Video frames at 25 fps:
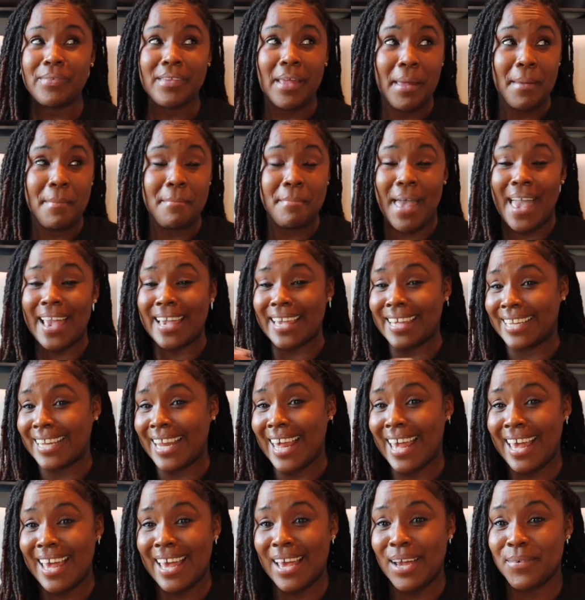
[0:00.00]
back in
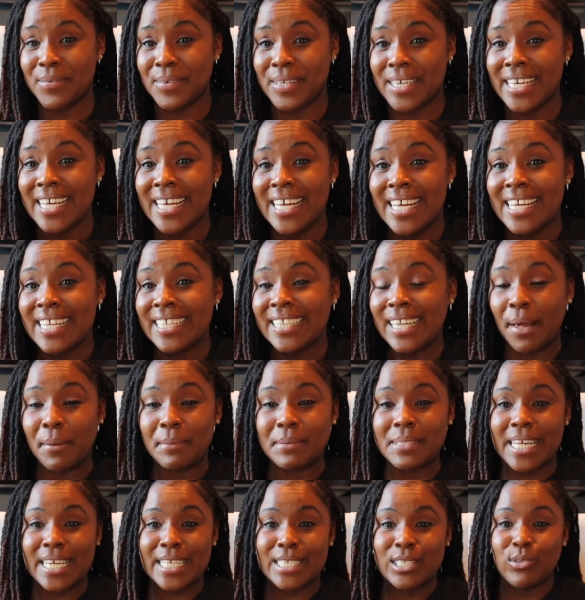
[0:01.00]
that era. That
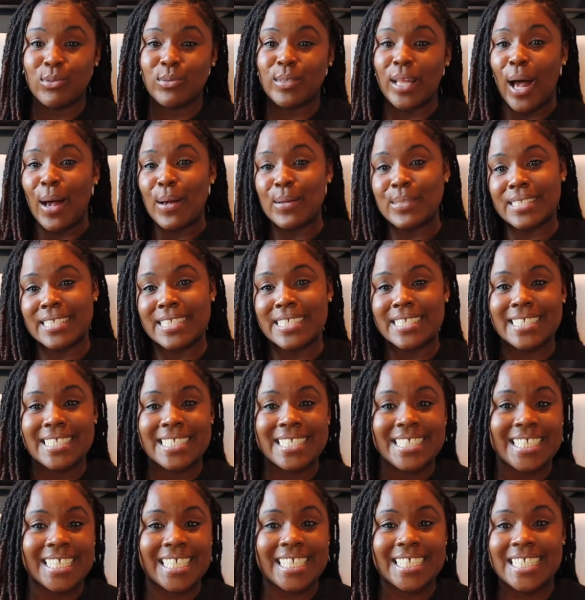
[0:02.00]
was like
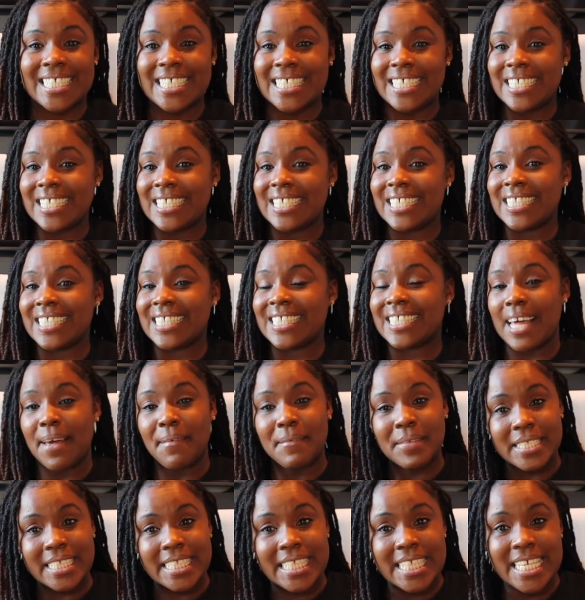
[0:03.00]
2016,
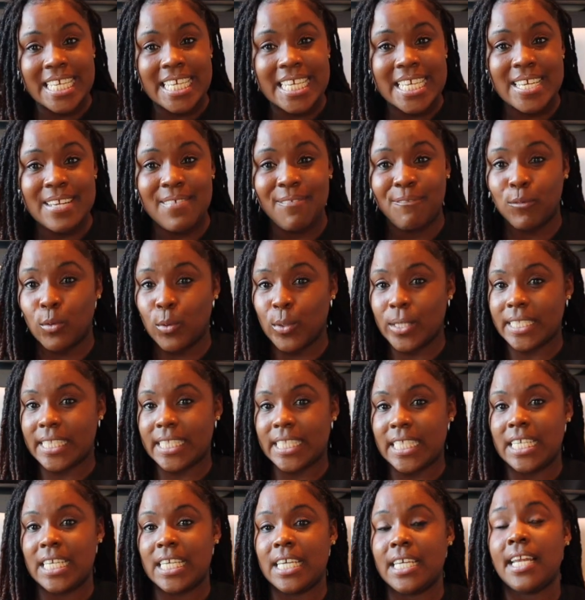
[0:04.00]
17,
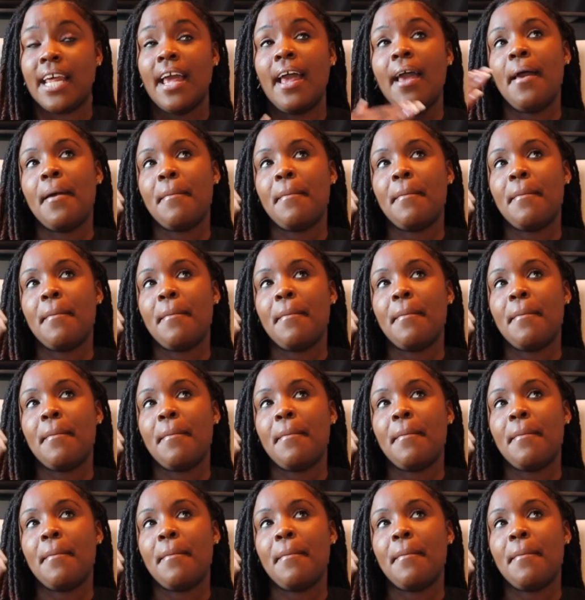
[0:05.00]
14.